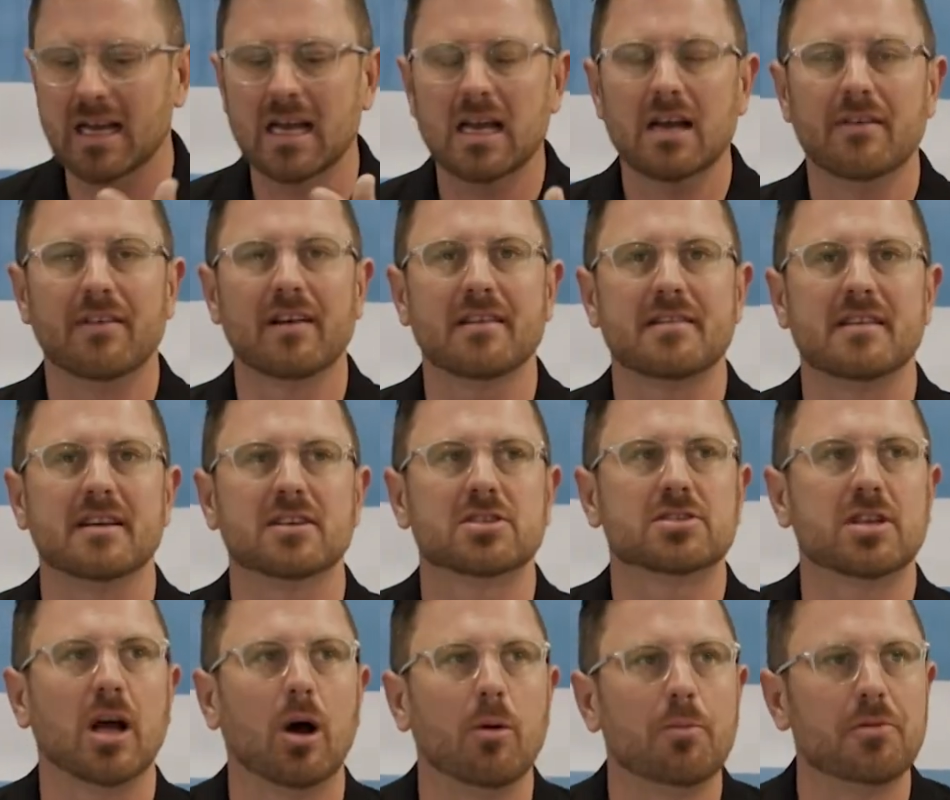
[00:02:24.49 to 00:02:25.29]
That
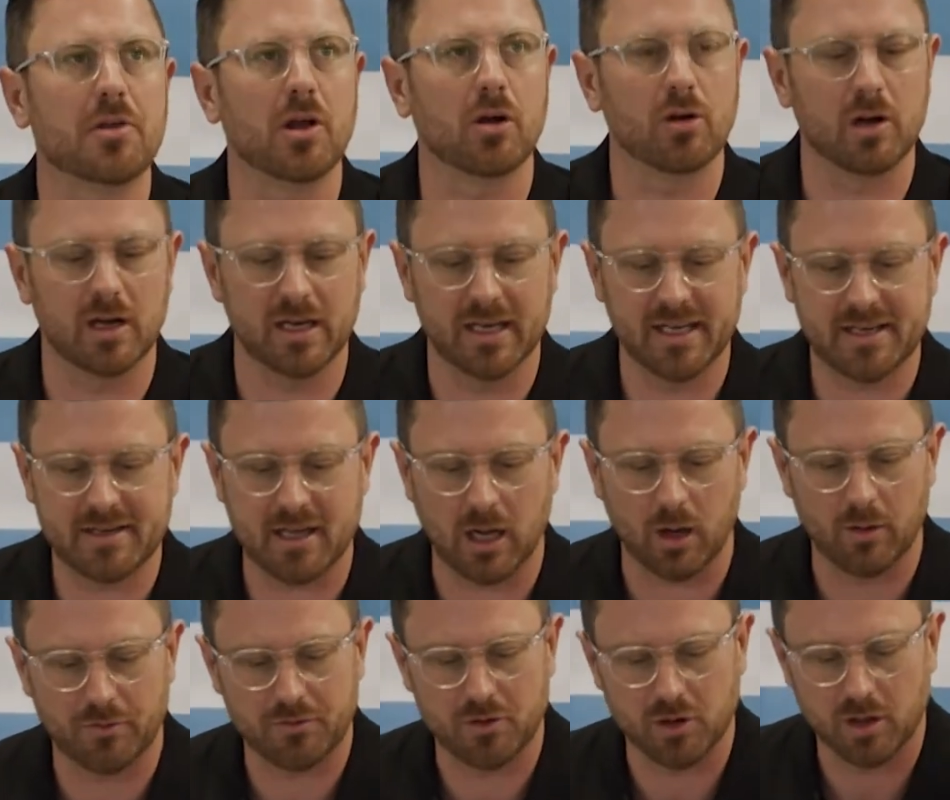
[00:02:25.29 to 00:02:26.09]
means the ground off
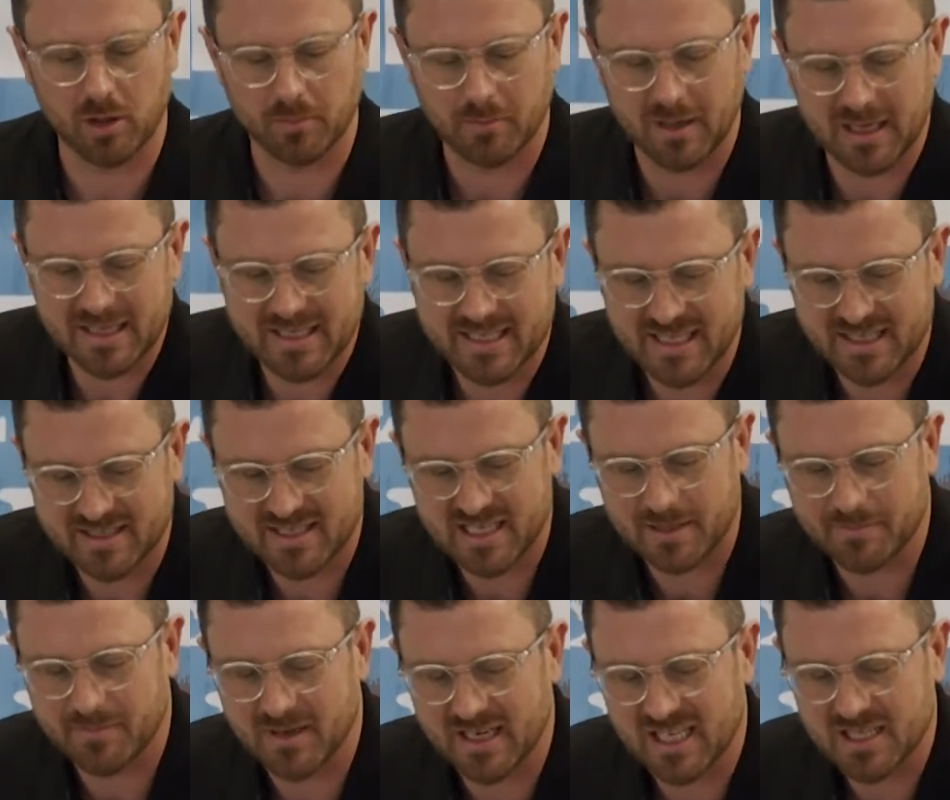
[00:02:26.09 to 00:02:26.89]
material that the
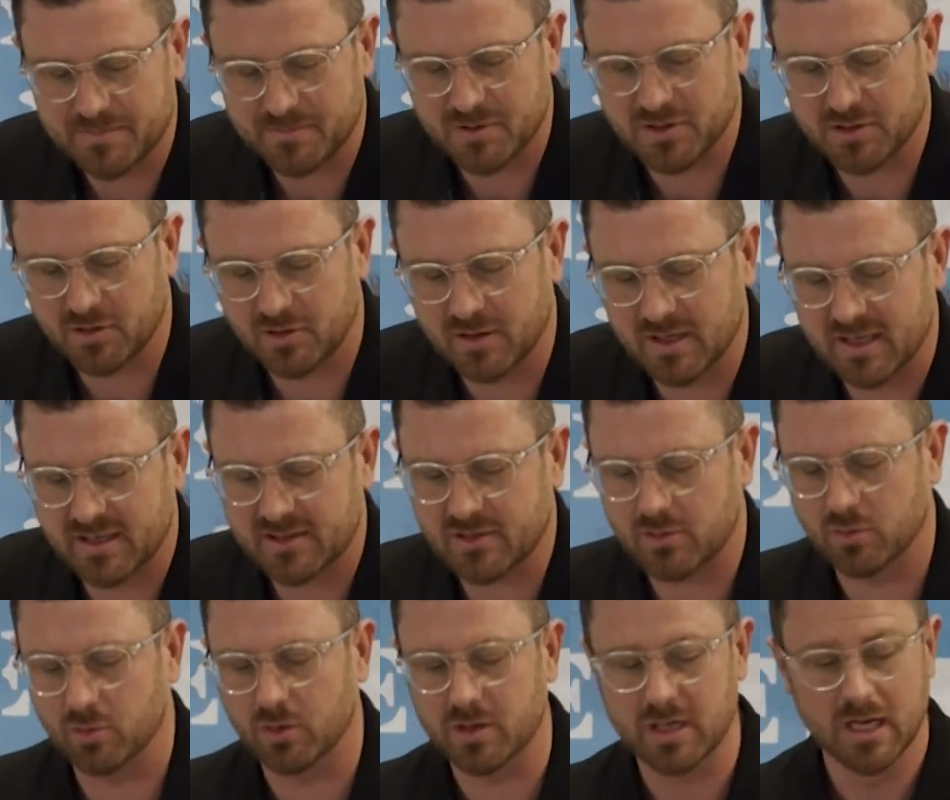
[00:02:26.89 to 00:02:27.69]
vacuum cleaner
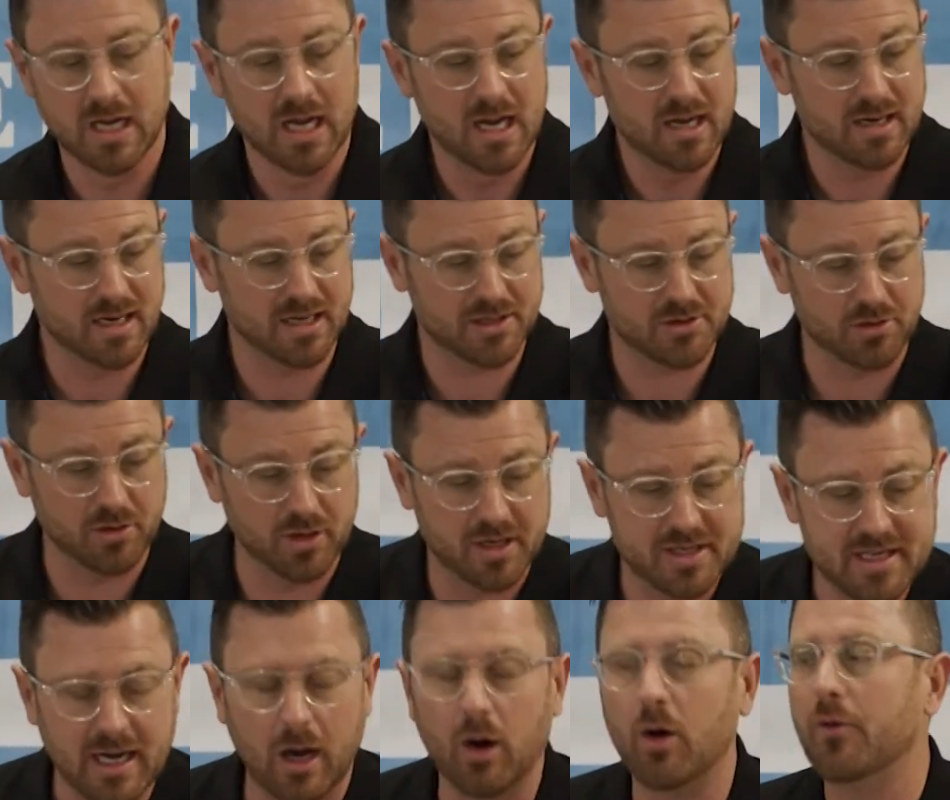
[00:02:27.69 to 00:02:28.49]
did not pick
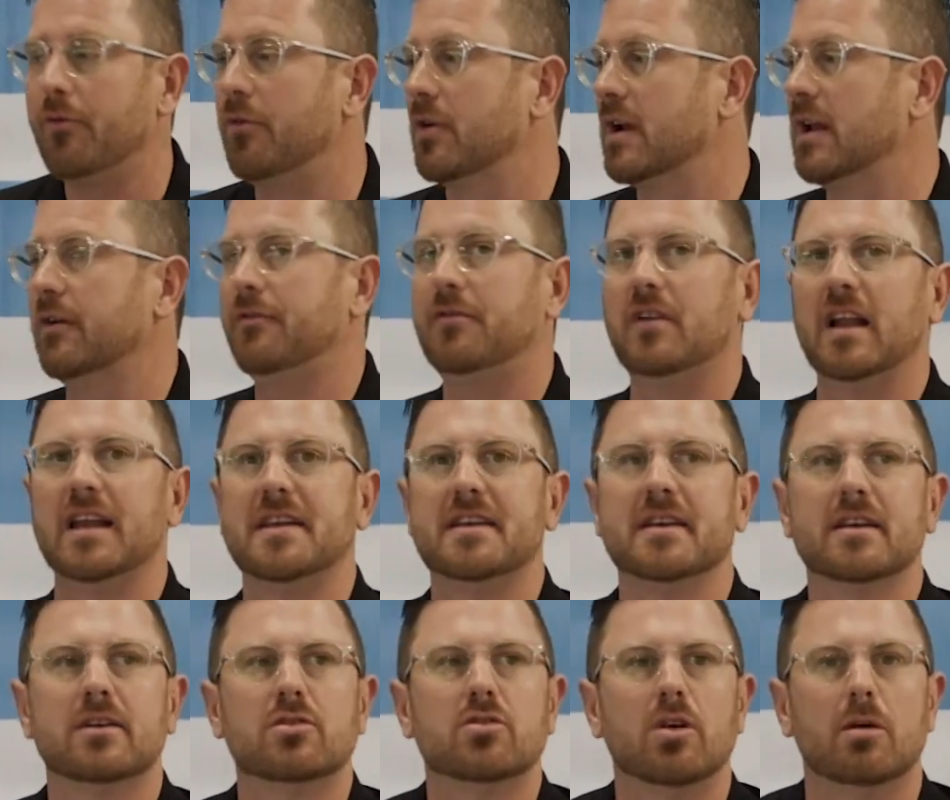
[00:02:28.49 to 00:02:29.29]
up. Here you can see
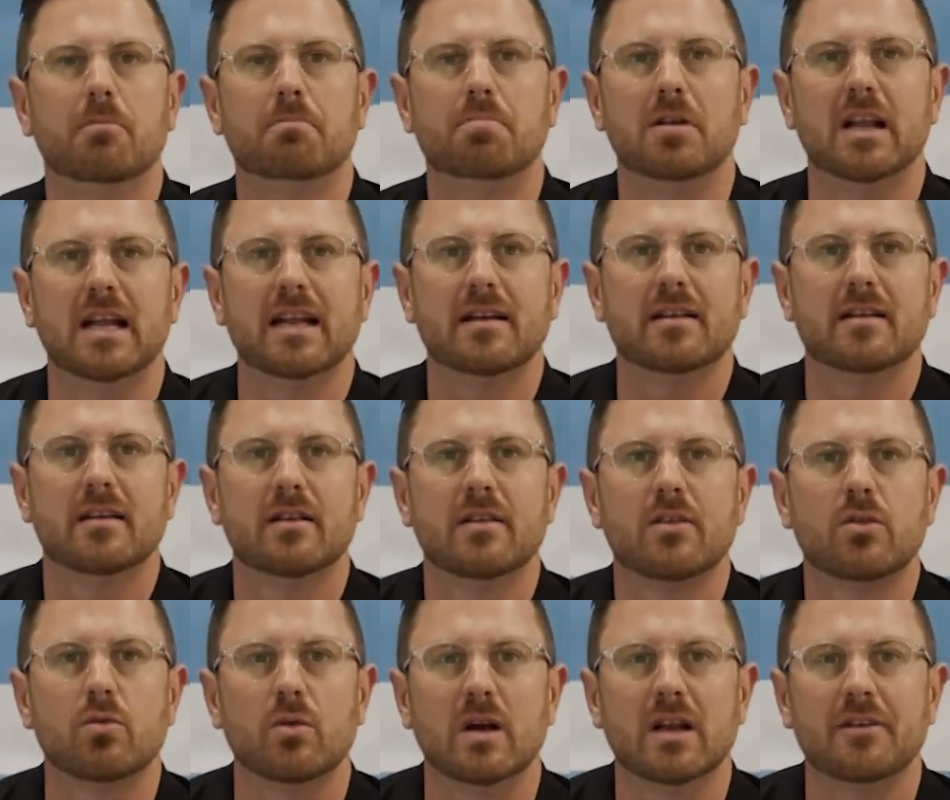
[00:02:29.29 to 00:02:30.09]
this
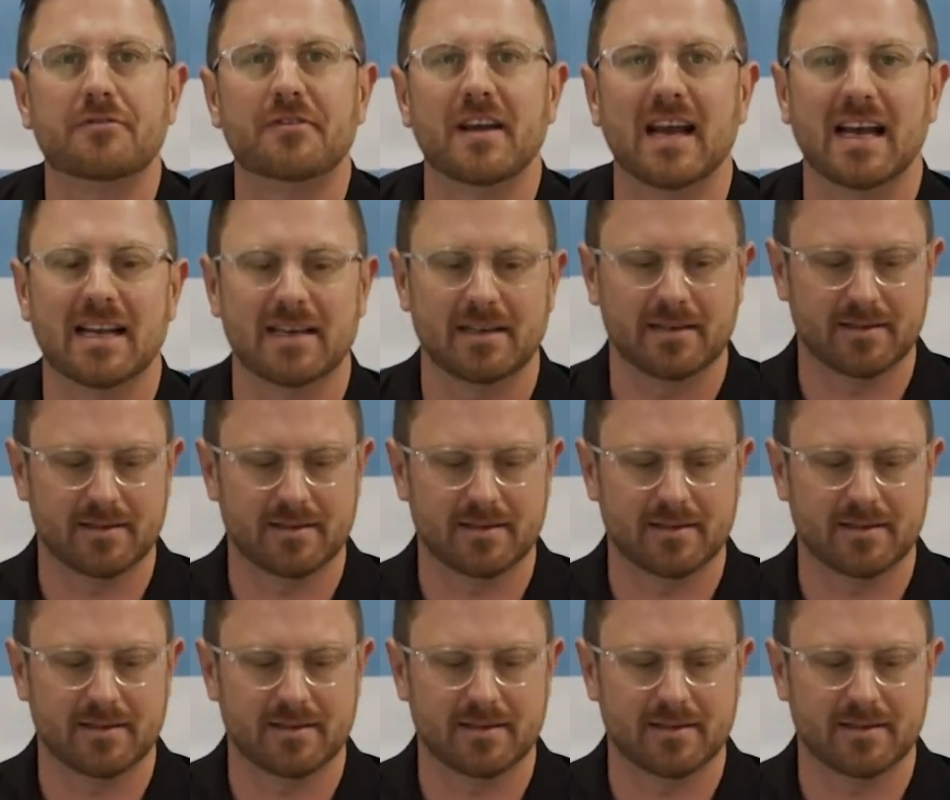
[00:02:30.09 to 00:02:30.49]
particularly well.